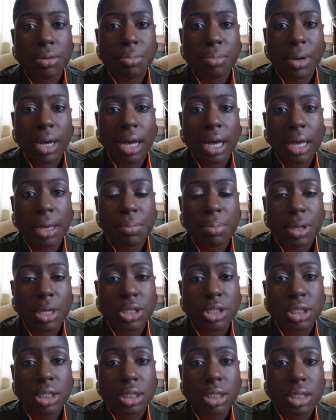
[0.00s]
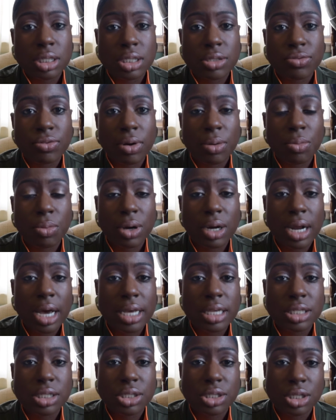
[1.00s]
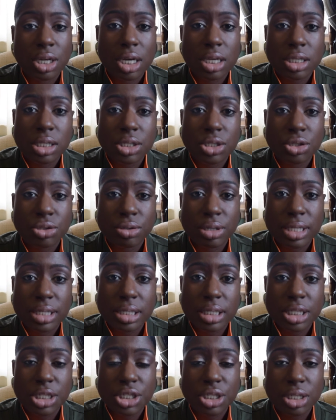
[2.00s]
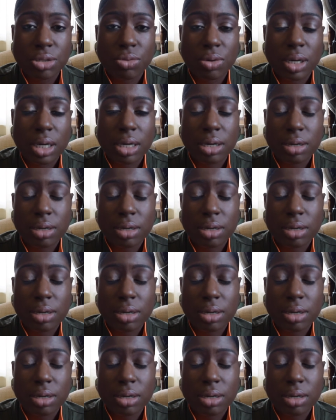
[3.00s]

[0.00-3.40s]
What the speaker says: my pictures from when I just transitioned, when,